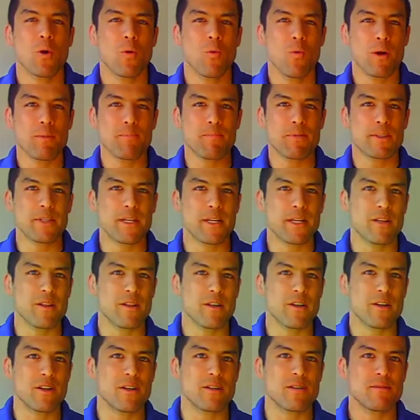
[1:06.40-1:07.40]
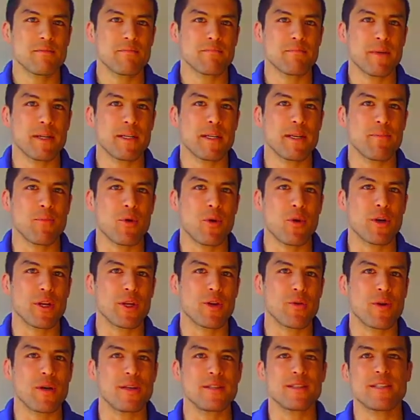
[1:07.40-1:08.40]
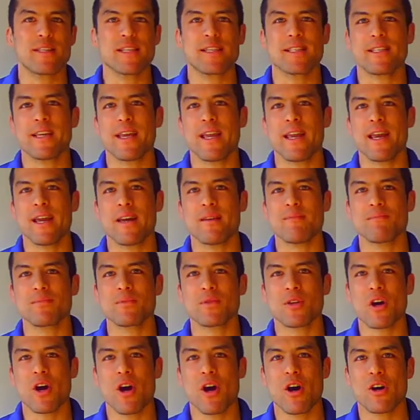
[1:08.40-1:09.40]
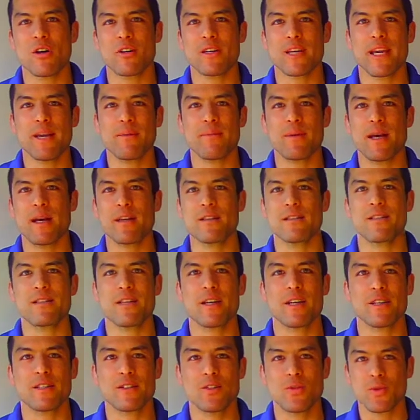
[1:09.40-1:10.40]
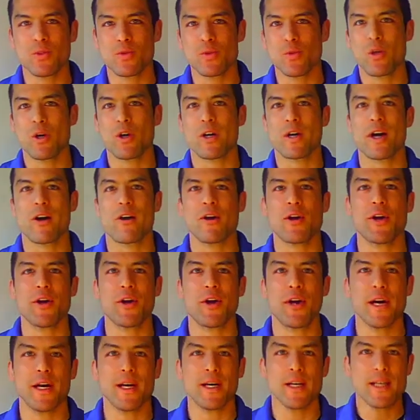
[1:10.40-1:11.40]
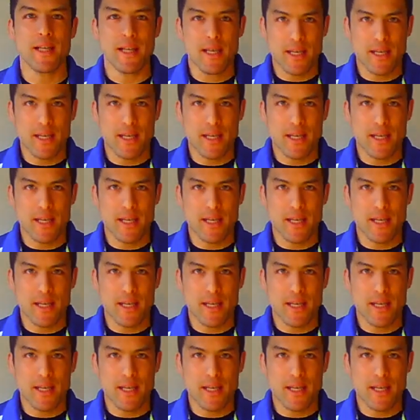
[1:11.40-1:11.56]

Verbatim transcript: One particular Monday morning around six A M, Carl came downstairs to his workout area